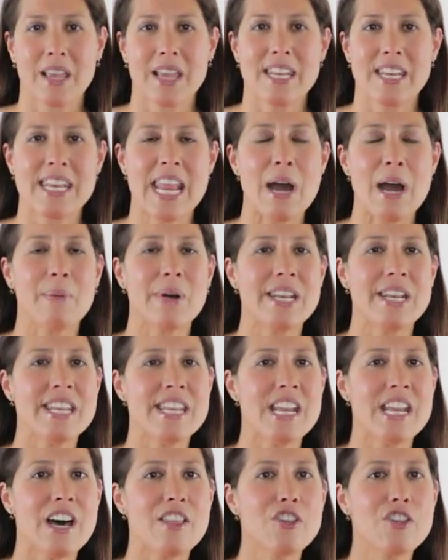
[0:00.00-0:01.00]
Now,
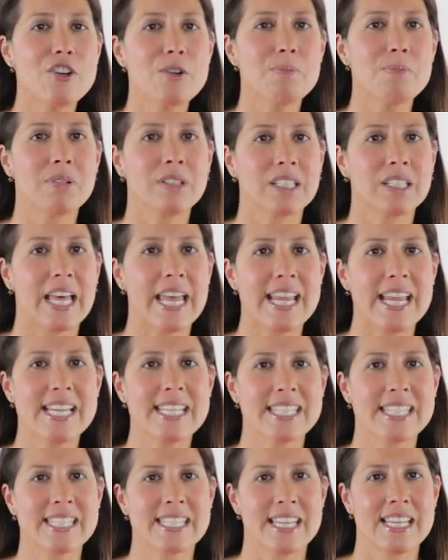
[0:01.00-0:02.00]
another
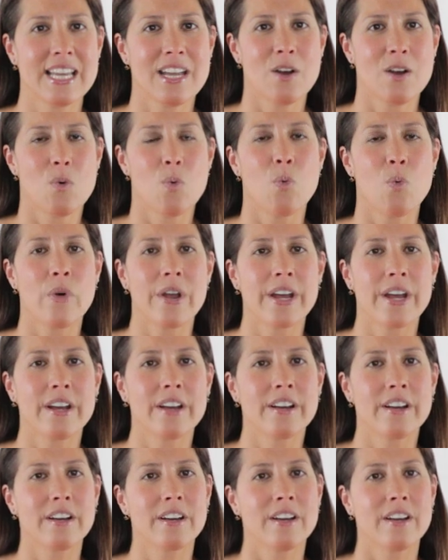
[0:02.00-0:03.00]
place
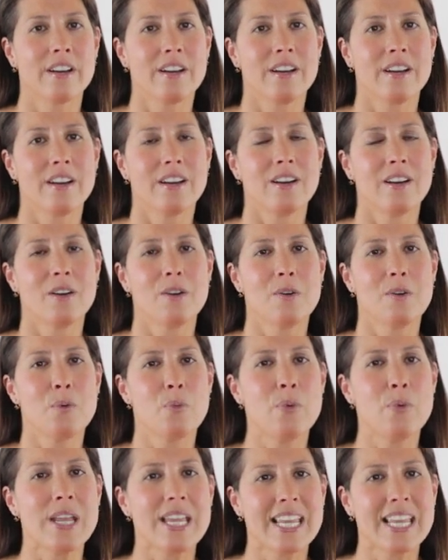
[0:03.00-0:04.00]
where
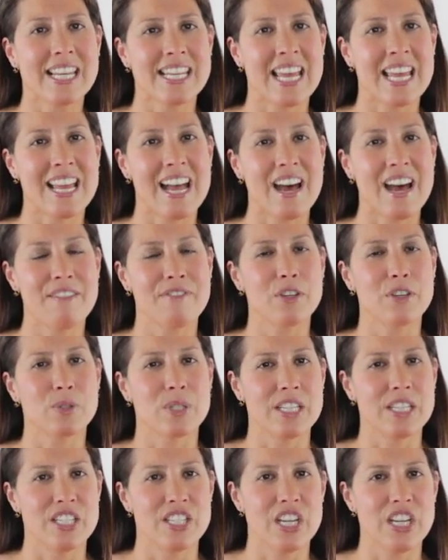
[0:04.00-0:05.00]
we can have those
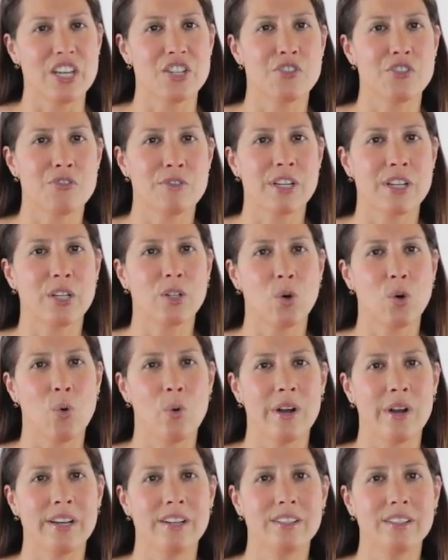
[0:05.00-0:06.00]
industrial
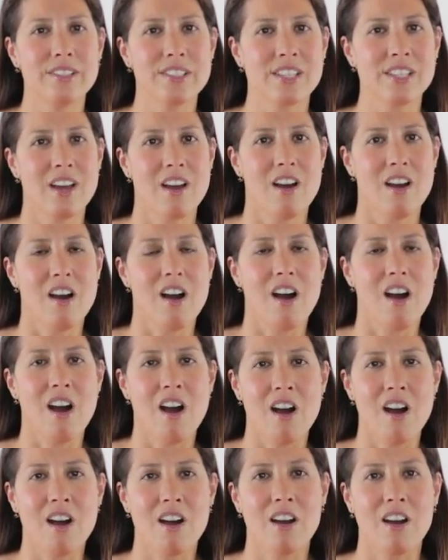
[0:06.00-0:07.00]
oils
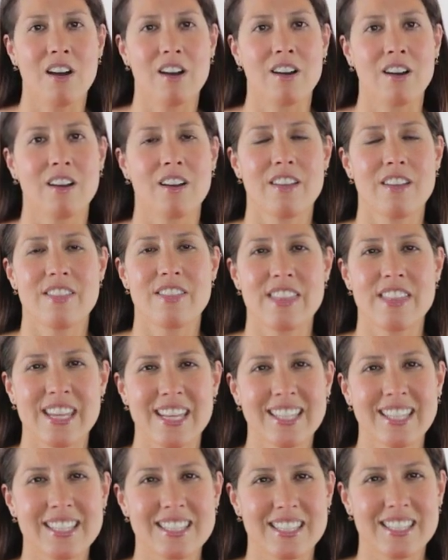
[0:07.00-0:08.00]
are
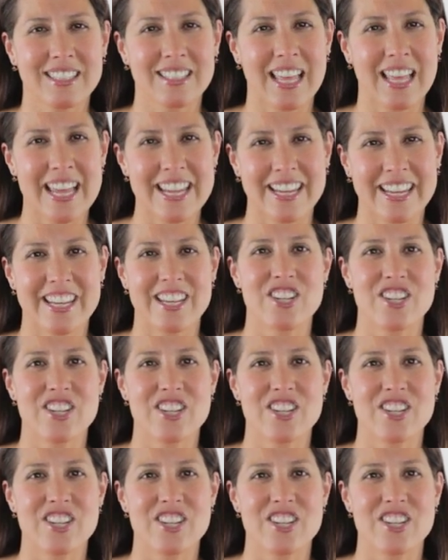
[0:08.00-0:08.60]
things like